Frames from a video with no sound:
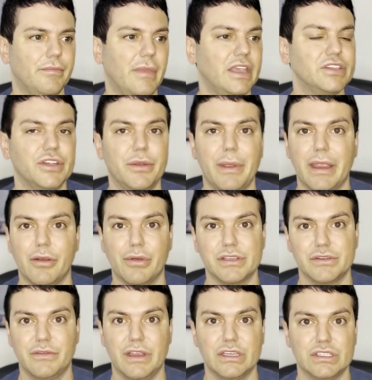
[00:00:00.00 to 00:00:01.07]
Make sure you make a
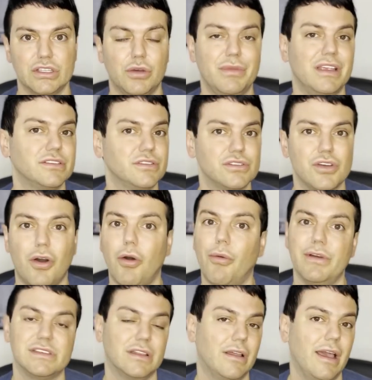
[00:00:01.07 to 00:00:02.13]
reservation though, because there's
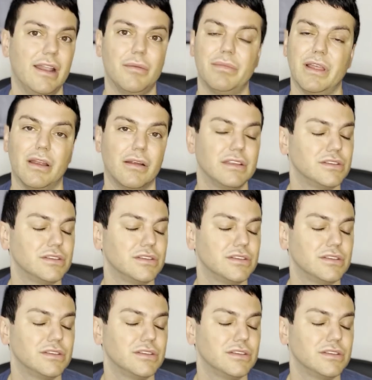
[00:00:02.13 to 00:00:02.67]
always a line up there.